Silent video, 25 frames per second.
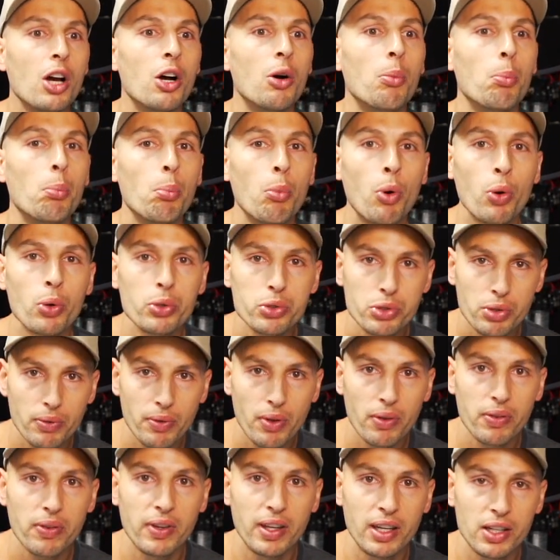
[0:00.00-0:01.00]
Most of
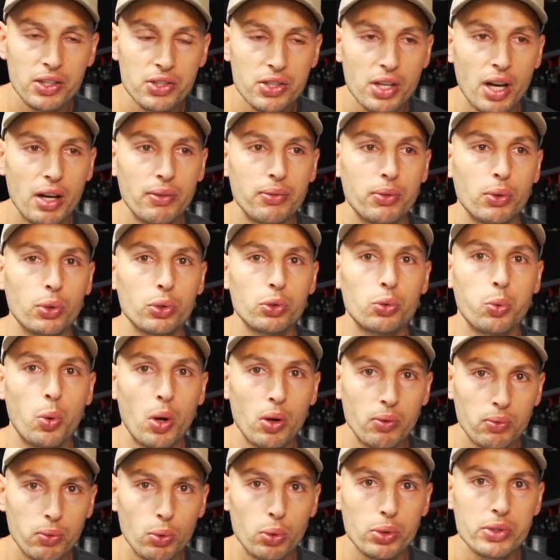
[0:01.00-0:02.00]
the things are for
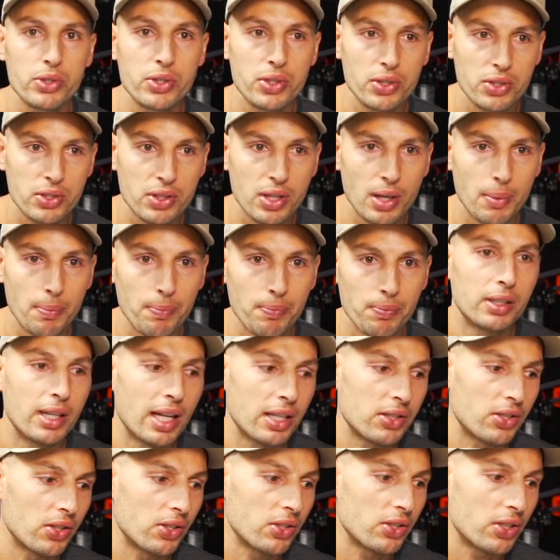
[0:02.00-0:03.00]
12 volt system.
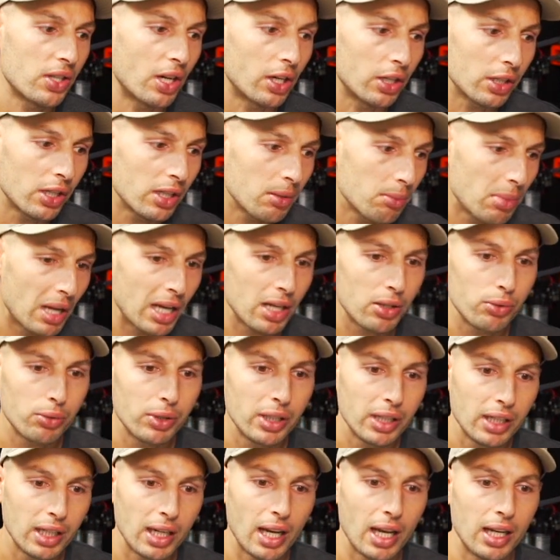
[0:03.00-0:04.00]
That's a starting
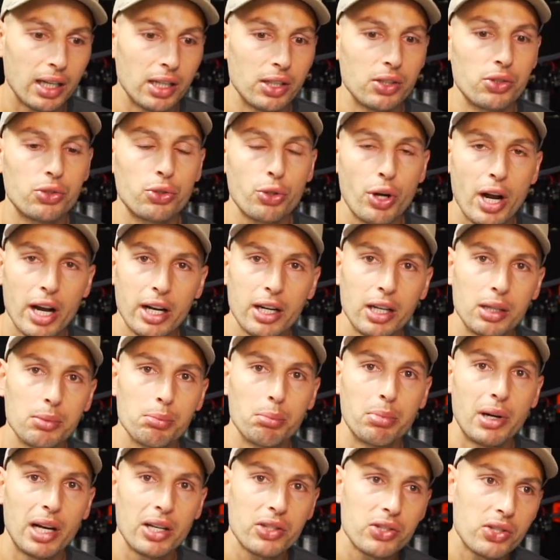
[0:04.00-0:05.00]
battery, and in truck and
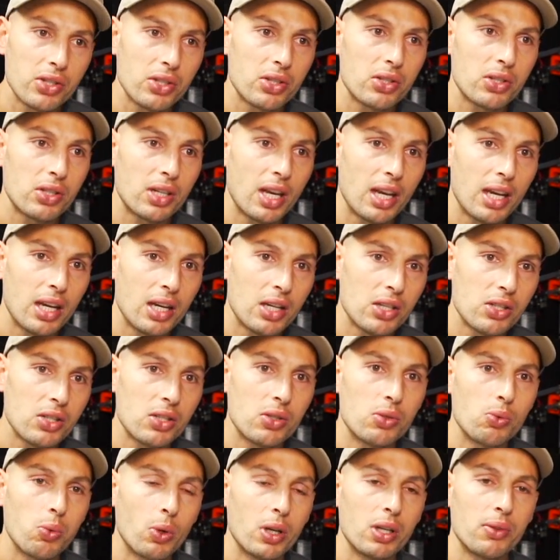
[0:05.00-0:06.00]
buses case,
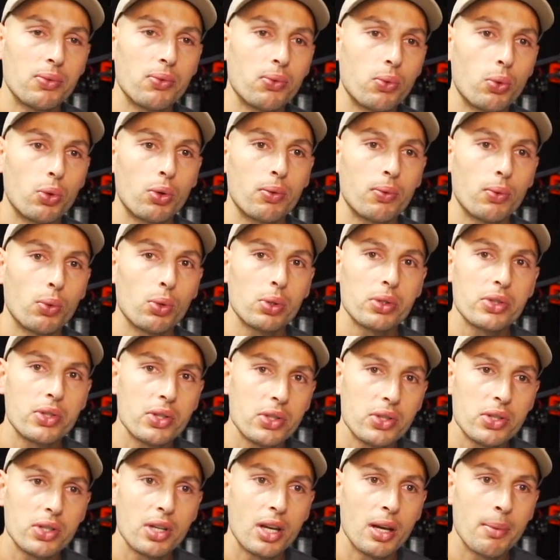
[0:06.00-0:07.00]
24 volt
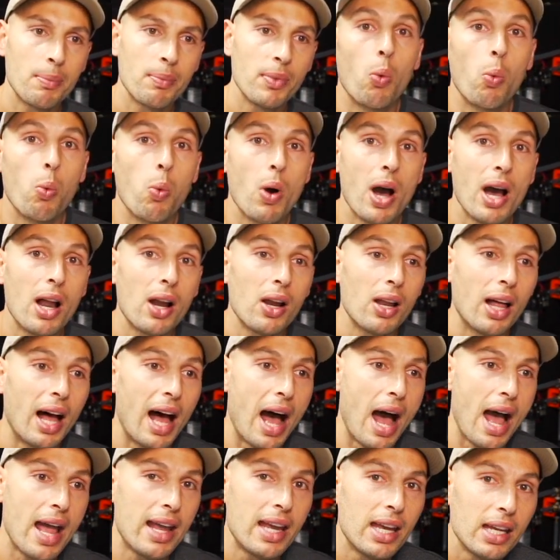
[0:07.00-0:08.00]
system. Well,
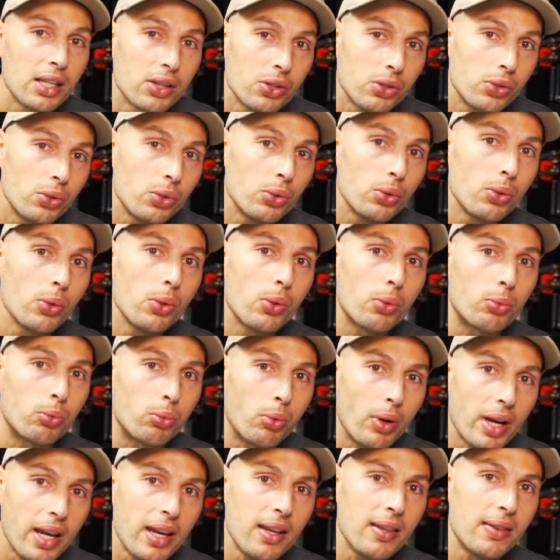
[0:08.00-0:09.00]
I had to
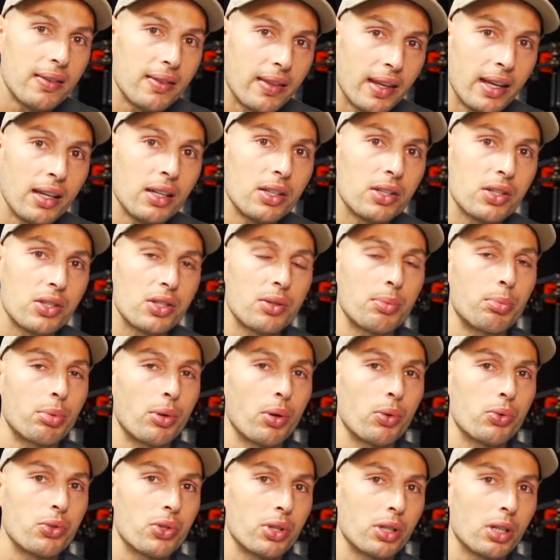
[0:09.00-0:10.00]
rethink this
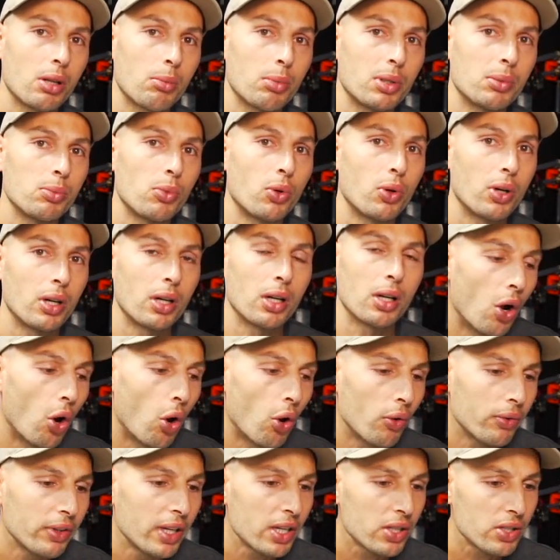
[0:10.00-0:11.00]
approach a little bit more.
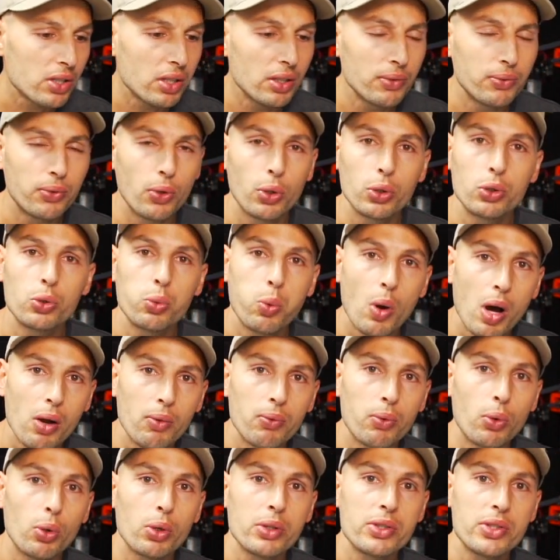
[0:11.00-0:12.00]
Obviously for 12
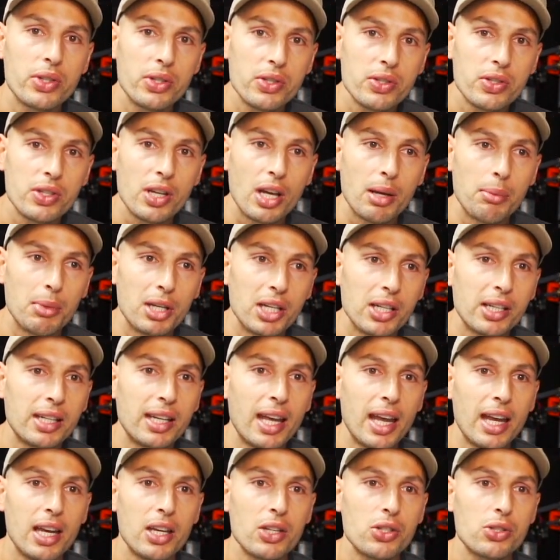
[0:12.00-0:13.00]
volt system, in a
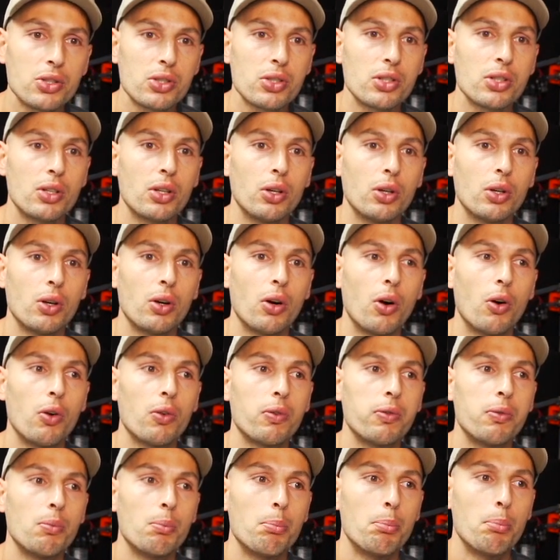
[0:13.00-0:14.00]
case
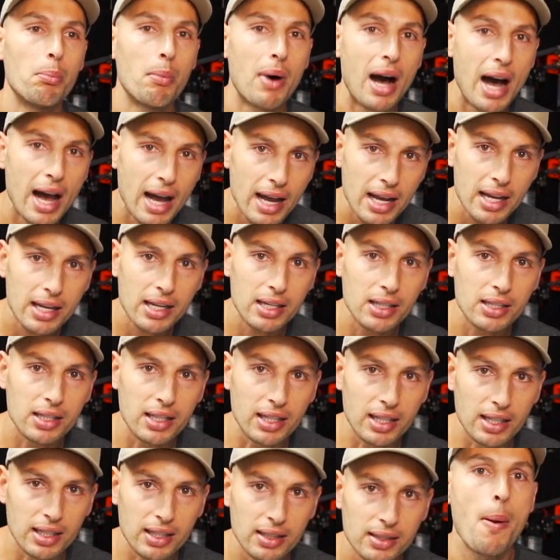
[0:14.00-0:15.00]
of my
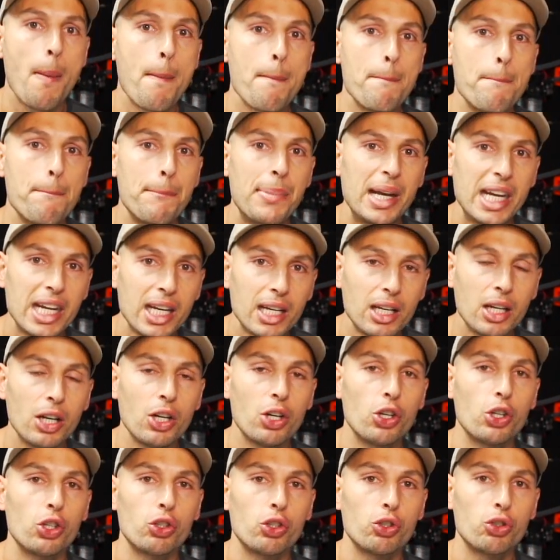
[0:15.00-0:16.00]
need, big
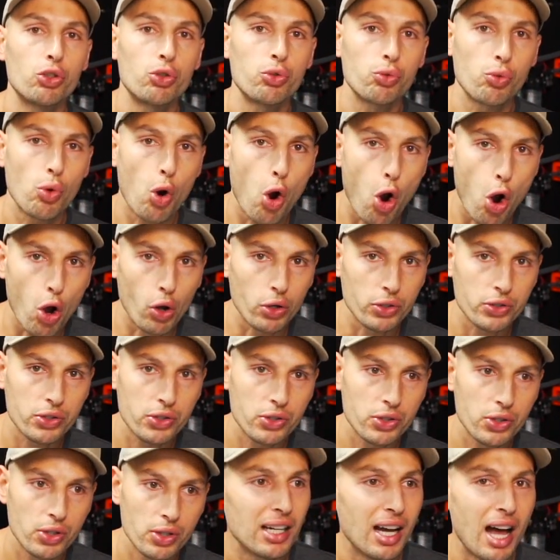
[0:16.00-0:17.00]

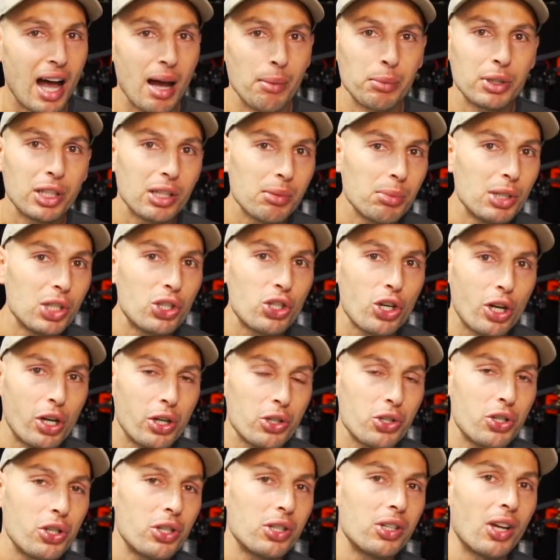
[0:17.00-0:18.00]
draws. I'm gonna be
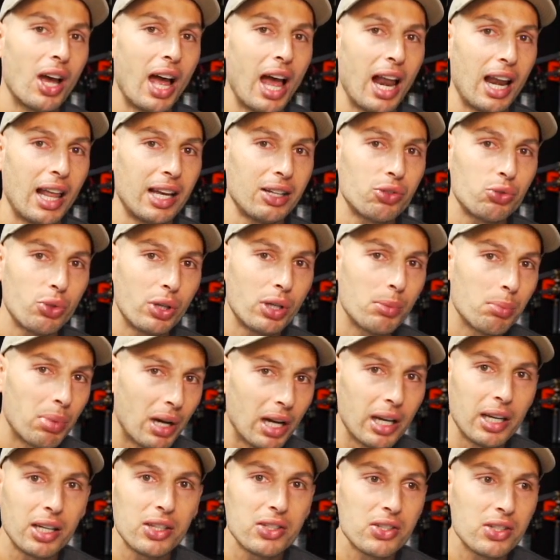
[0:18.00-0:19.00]
charging the electric
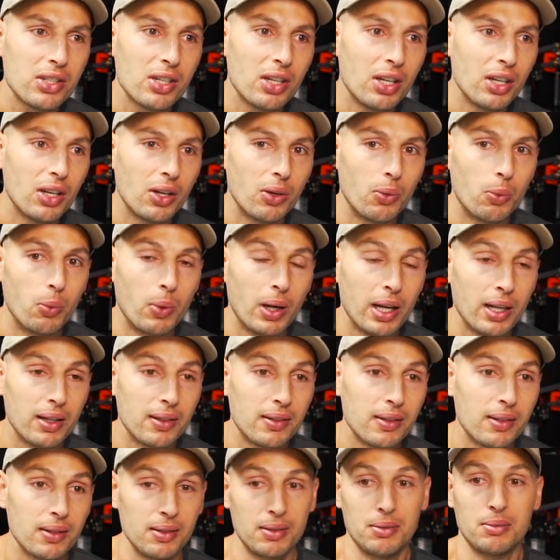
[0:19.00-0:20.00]
bikes
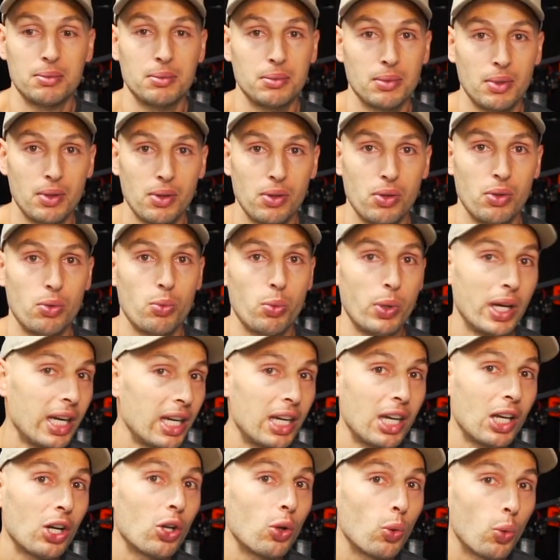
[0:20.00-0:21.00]
with 3
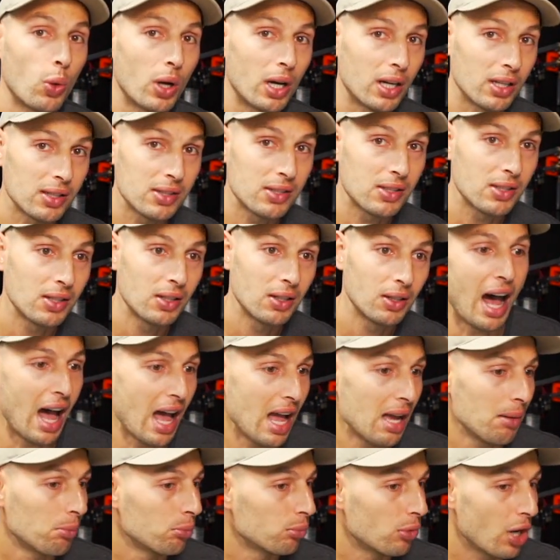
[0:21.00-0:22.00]
kilowatts.
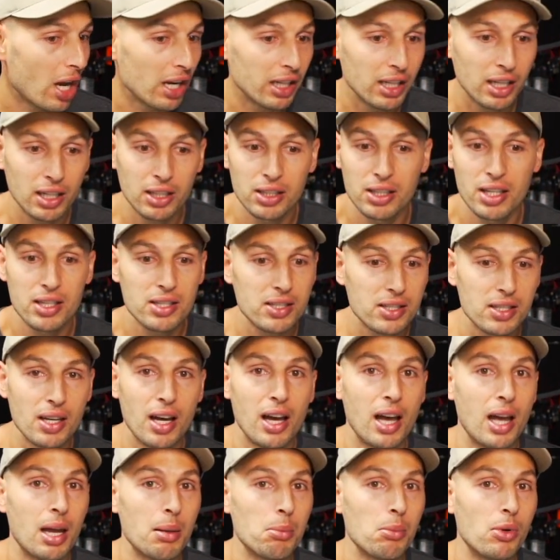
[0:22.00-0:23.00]
I'm running this
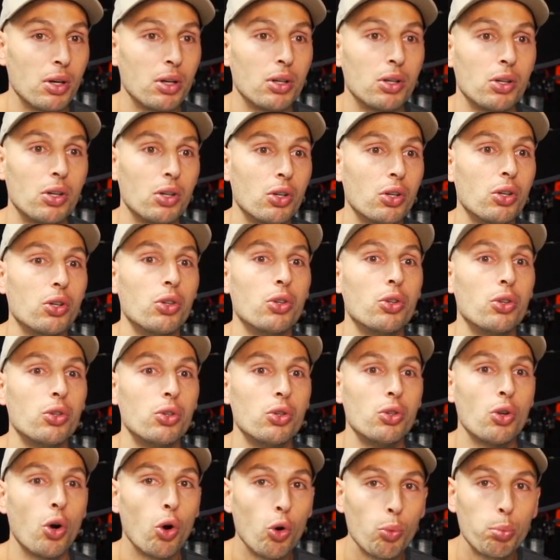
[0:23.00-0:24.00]
time
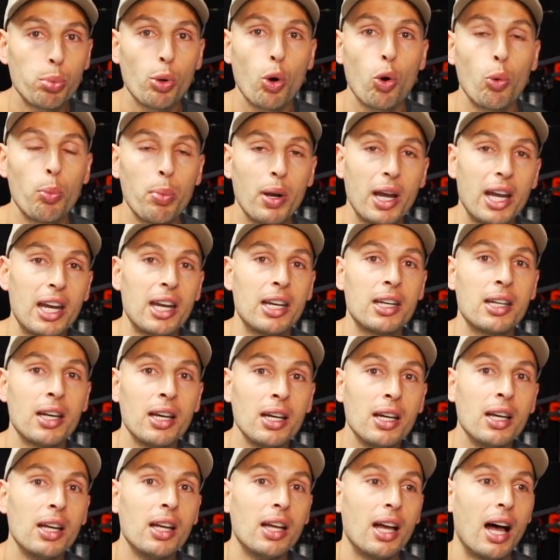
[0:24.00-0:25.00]
no propane.
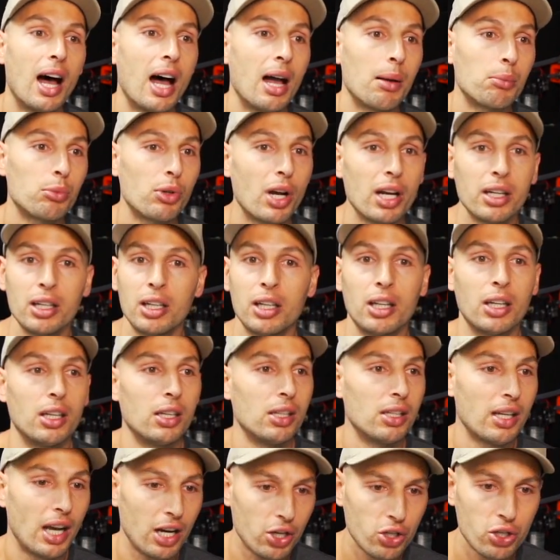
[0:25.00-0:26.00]
I'm running
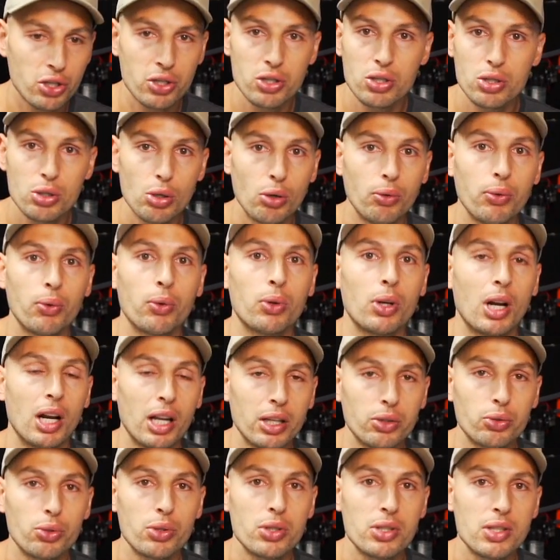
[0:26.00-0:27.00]
induction stove on
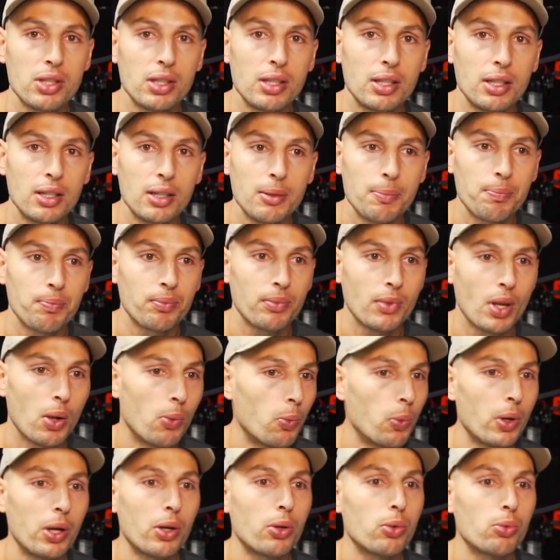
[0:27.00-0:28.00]
electricity.
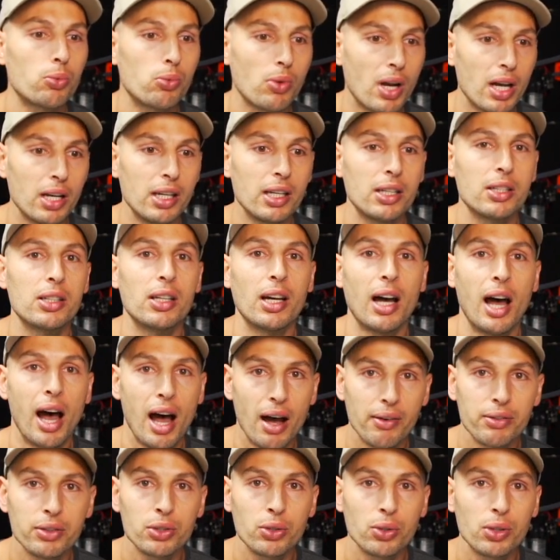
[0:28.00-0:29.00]
We're running the
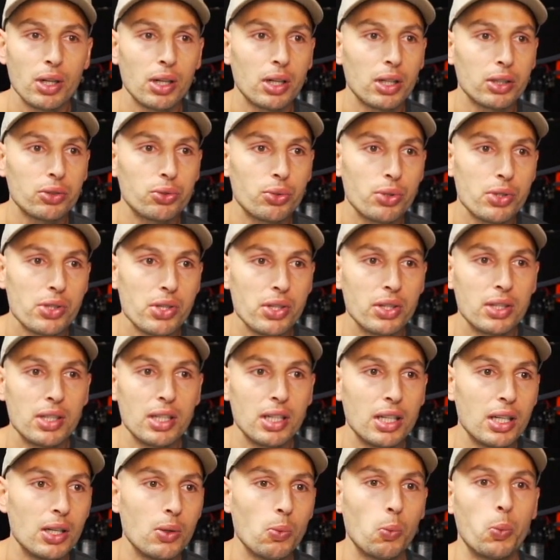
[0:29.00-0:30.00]
oven on
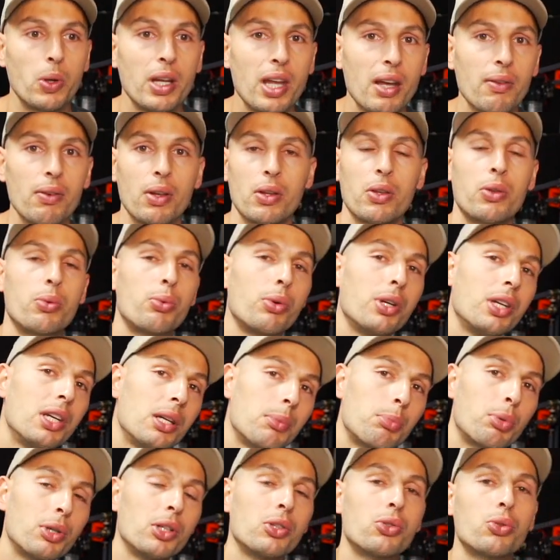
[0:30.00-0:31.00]
electricity. We have a
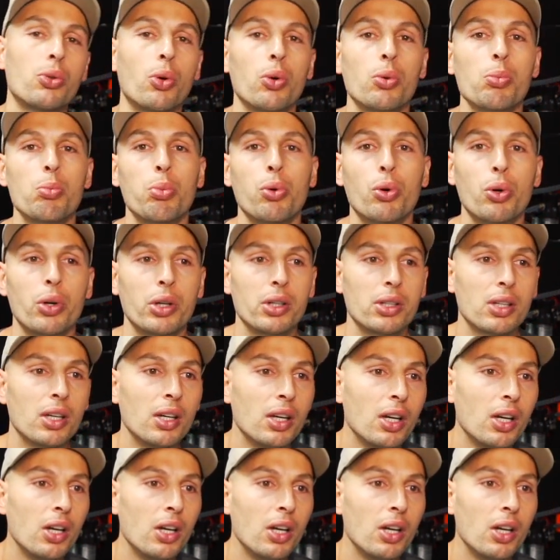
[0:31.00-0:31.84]
3D printer on board.